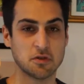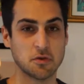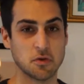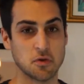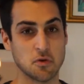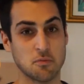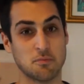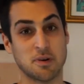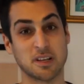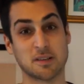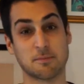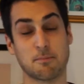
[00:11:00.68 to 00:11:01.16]
to
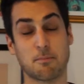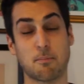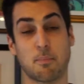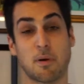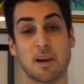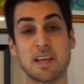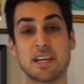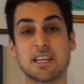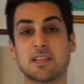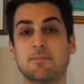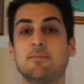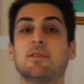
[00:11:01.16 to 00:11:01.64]
you, but
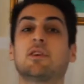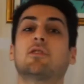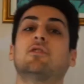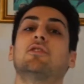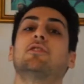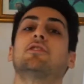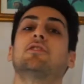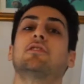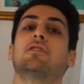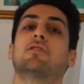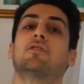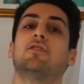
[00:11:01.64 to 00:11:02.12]
please be
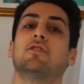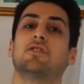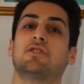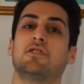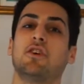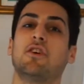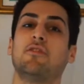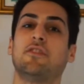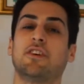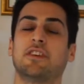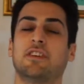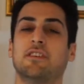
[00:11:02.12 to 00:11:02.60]

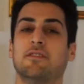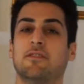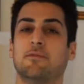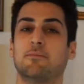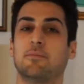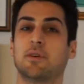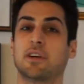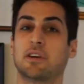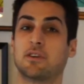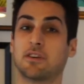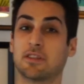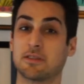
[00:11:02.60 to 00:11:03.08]
conservative,
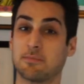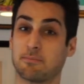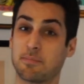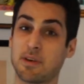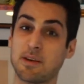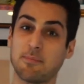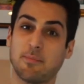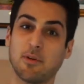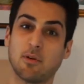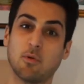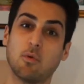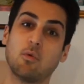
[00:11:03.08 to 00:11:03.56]
because
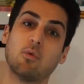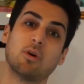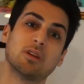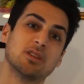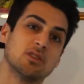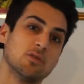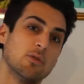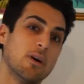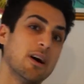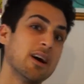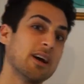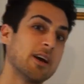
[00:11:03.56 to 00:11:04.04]
people who want
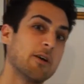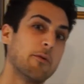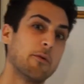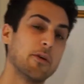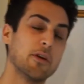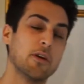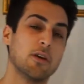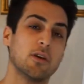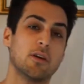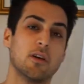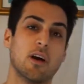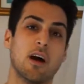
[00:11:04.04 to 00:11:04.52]
to
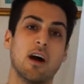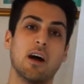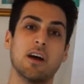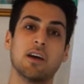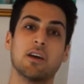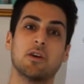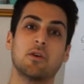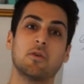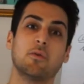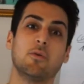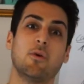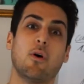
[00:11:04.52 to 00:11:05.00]

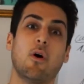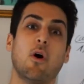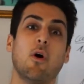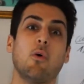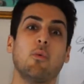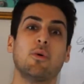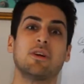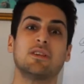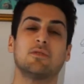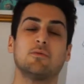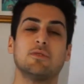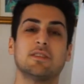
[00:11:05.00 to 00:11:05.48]
hire you
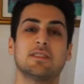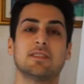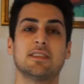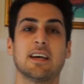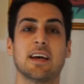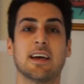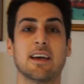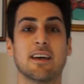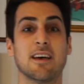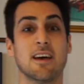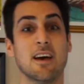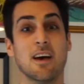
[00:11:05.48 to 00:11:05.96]
always will
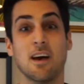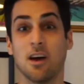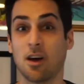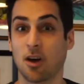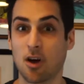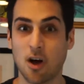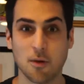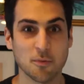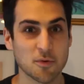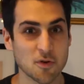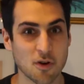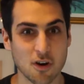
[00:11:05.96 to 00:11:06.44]
say,
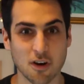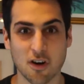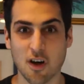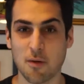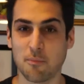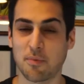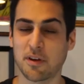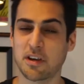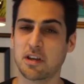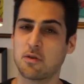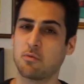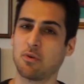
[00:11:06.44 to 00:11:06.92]
come to our
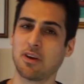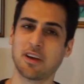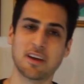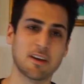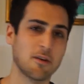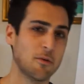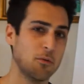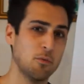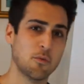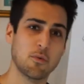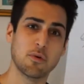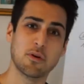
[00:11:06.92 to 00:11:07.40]
company,
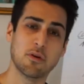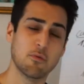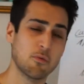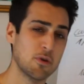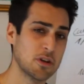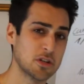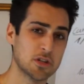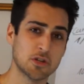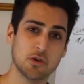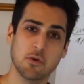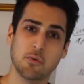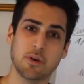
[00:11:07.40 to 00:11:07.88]

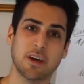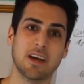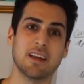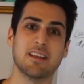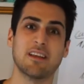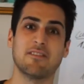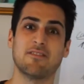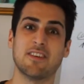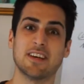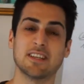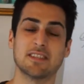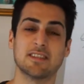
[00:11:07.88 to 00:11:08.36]
we're sure we get
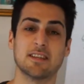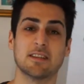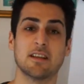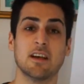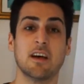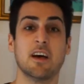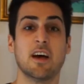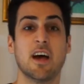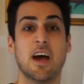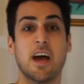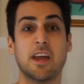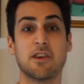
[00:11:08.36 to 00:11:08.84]
invested.
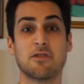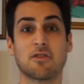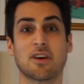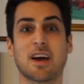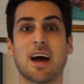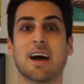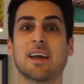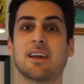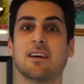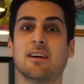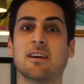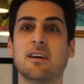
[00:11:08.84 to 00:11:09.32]
And you
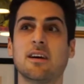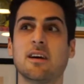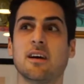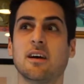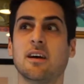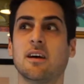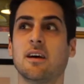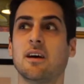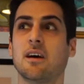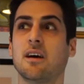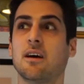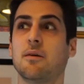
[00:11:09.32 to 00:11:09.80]
gotta
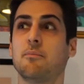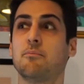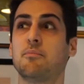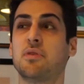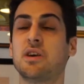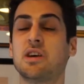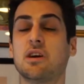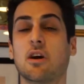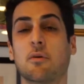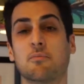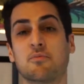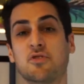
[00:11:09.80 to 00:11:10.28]

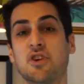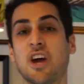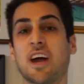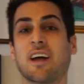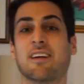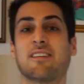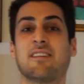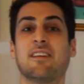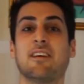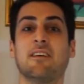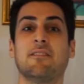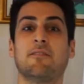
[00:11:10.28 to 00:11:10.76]
be
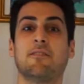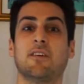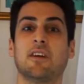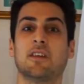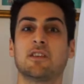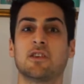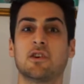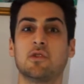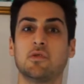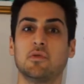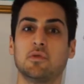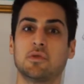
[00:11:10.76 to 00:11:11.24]
objective
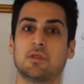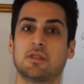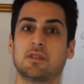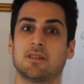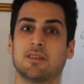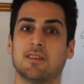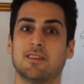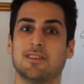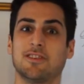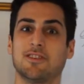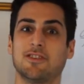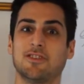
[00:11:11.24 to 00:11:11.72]
and
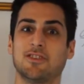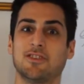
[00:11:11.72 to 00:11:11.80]
use